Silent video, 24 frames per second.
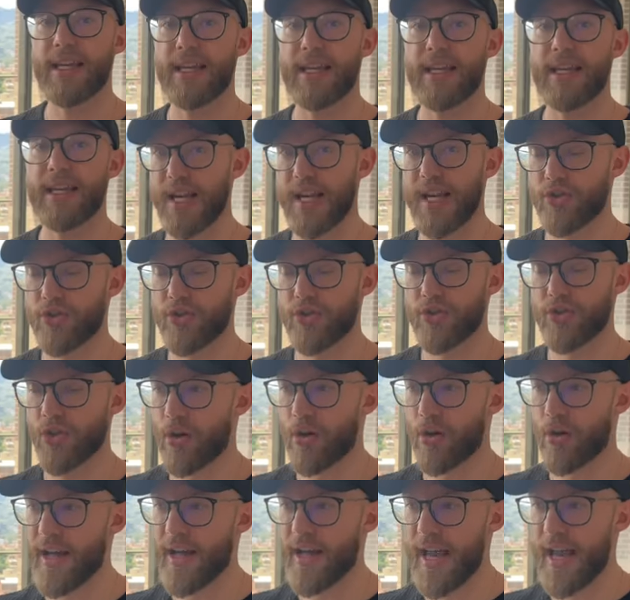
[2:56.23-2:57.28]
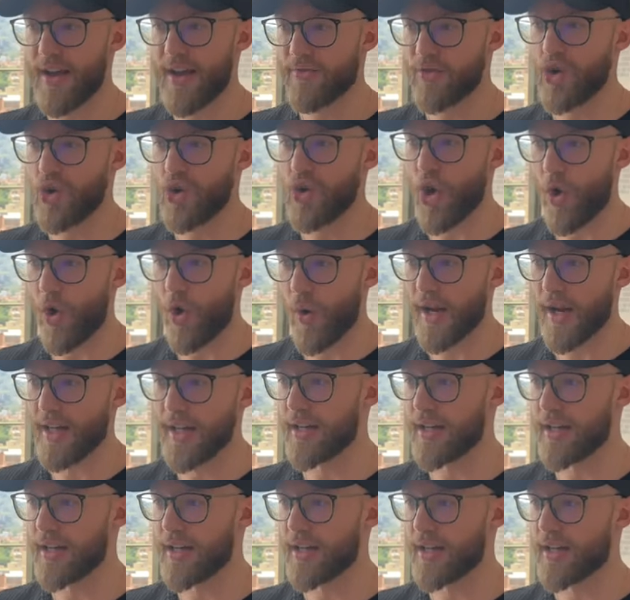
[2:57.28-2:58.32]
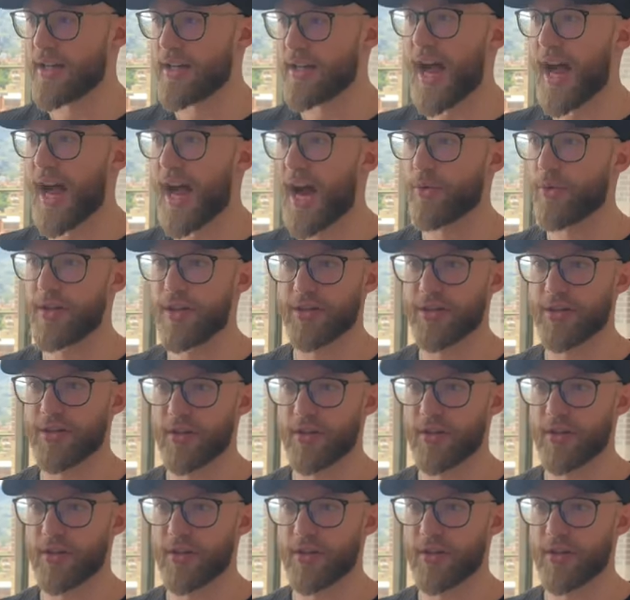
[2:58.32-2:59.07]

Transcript: And chances are they have no idea how this